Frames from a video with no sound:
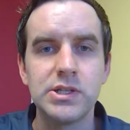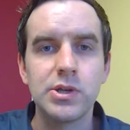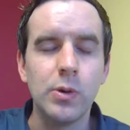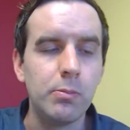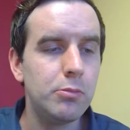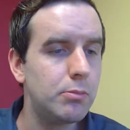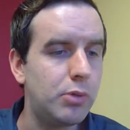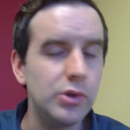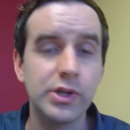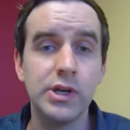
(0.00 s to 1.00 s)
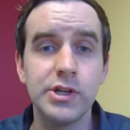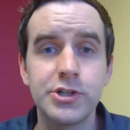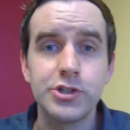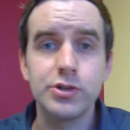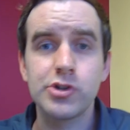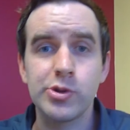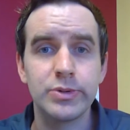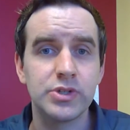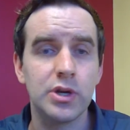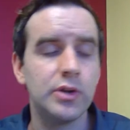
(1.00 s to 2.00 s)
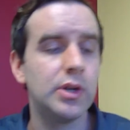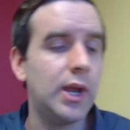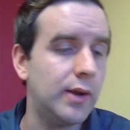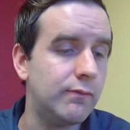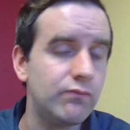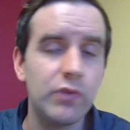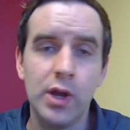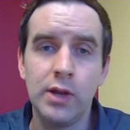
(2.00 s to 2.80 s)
So both conditions usually result in